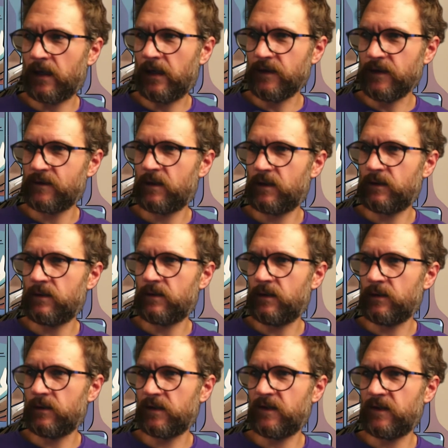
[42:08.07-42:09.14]
else that they're
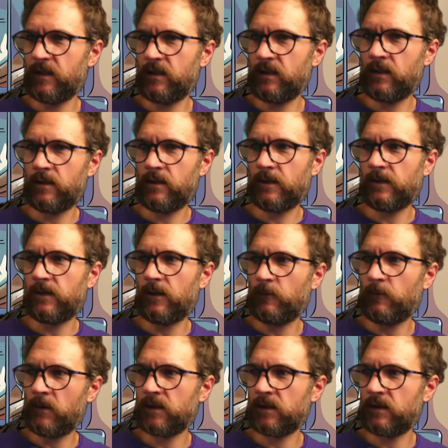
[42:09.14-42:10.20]
noticing in here that they
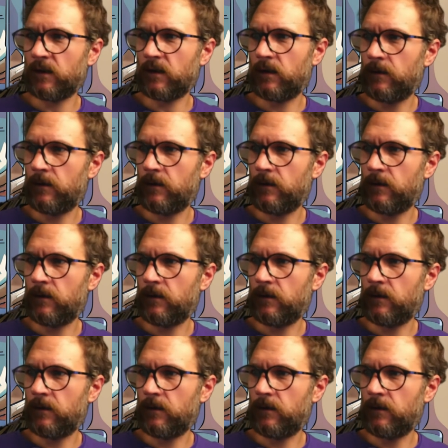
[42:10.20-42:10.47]
wanted to